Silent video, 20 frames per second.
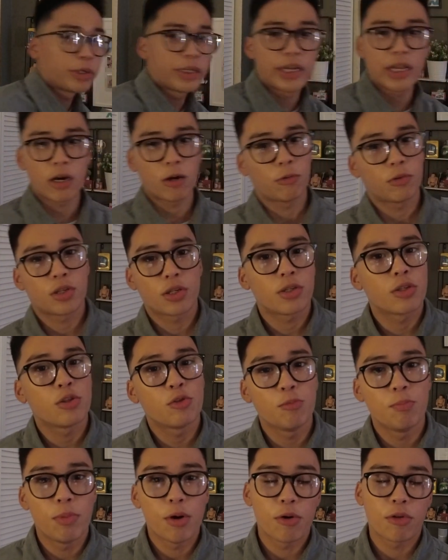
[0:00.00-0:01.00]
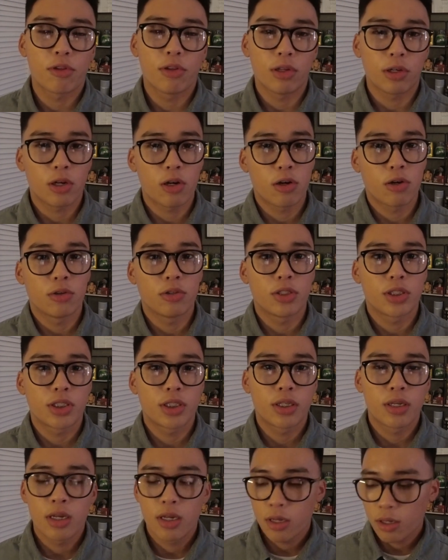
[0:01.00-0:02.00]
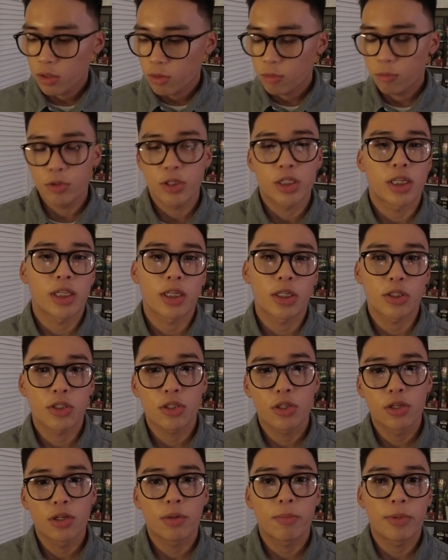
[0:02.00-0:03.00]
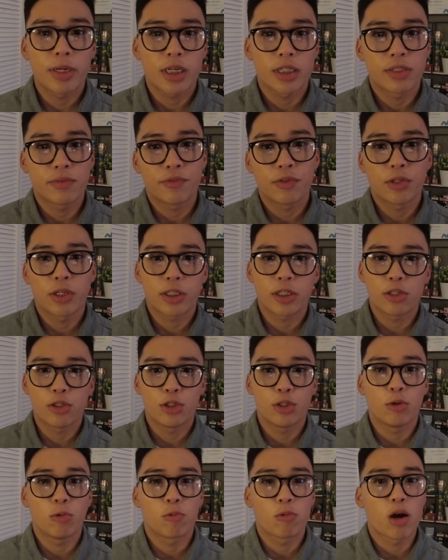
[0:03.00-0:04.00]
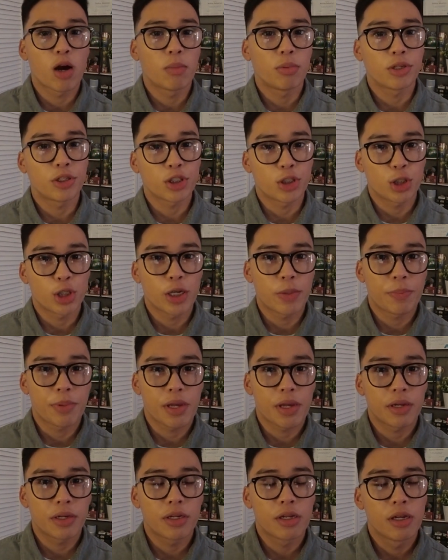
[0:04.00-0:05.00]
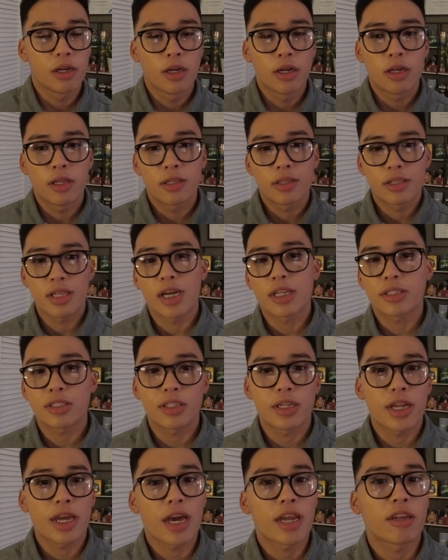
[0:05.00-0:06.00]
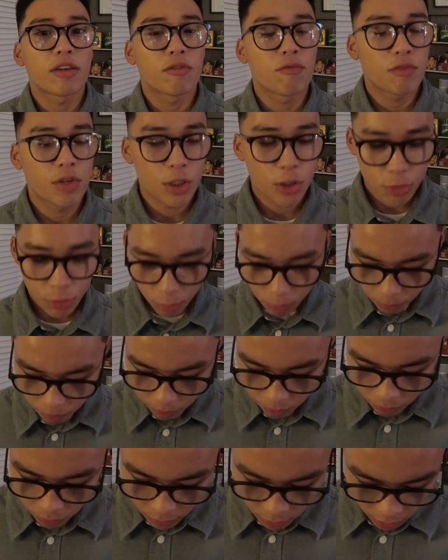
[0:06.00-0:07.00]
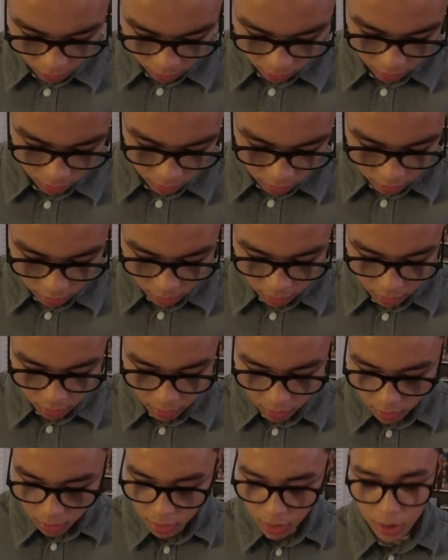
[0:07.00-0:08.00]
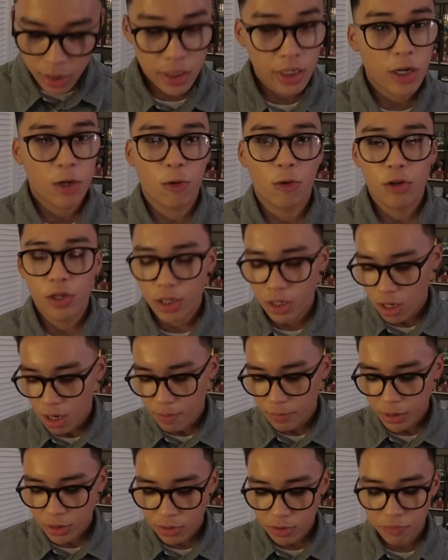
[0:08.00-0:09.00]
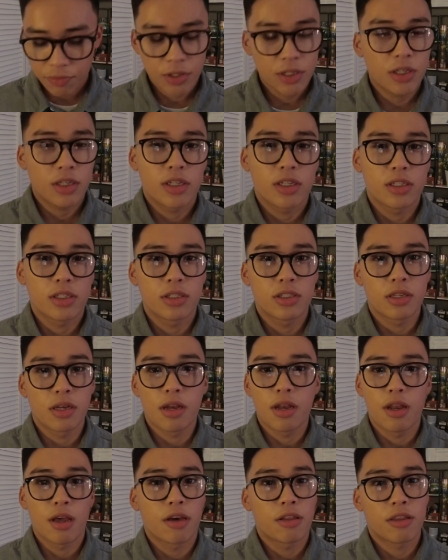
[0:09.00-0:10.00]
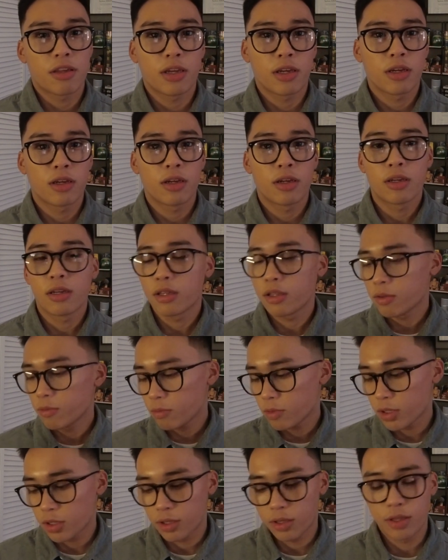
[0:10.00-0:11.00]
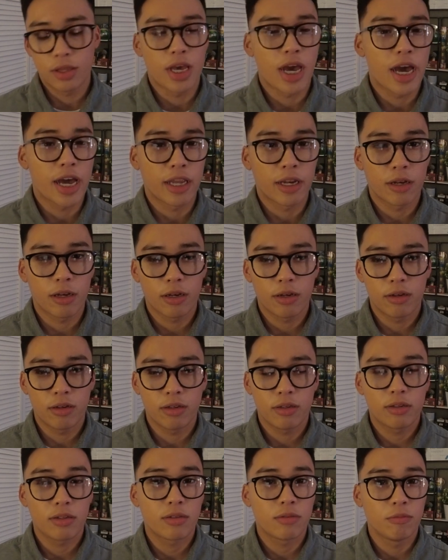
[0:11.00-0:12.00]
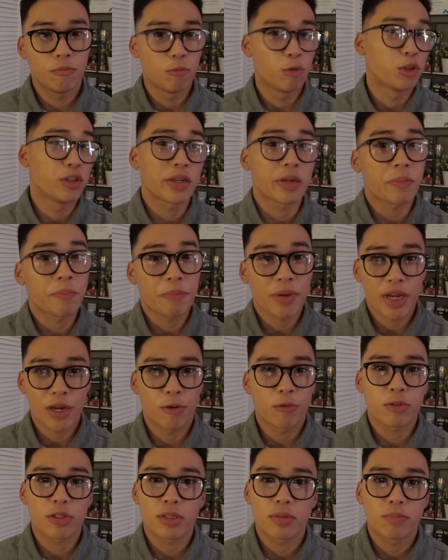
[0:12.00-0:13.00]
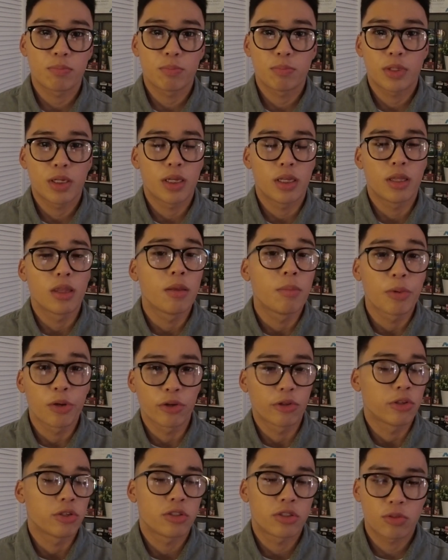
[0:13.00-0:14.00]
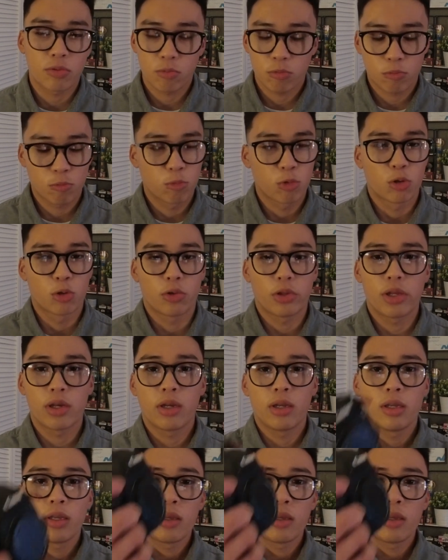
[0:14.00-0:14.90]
readout to both of the cards, which I think is good because if you like to shoot RAW plus JPEG, that's an added feature. The ergonomics of it is nothing that really compares in the mirrorless world.